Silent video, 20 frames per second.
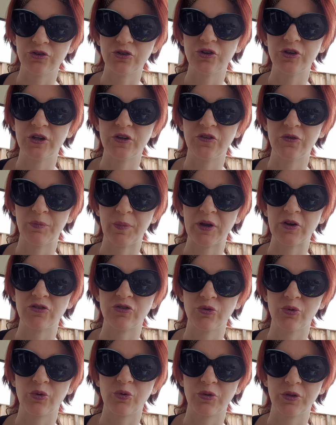you need to make
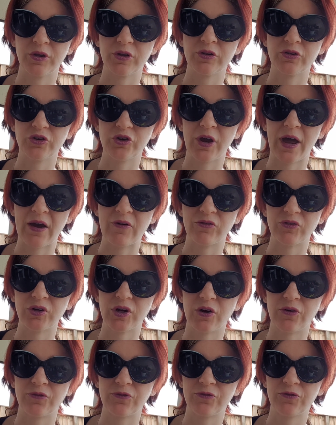sure that you have
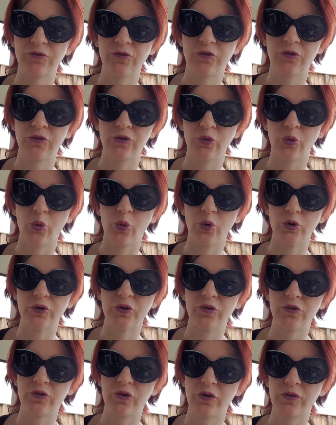enough stored
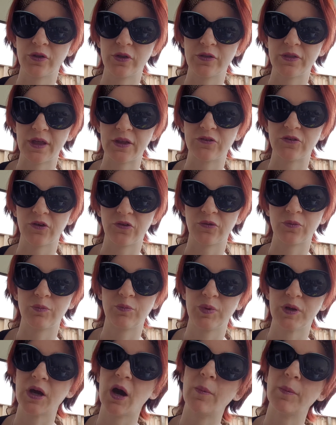so that that doesn't
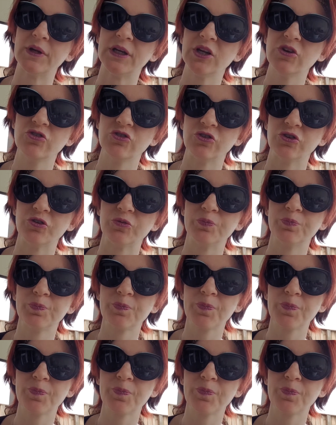become an issue.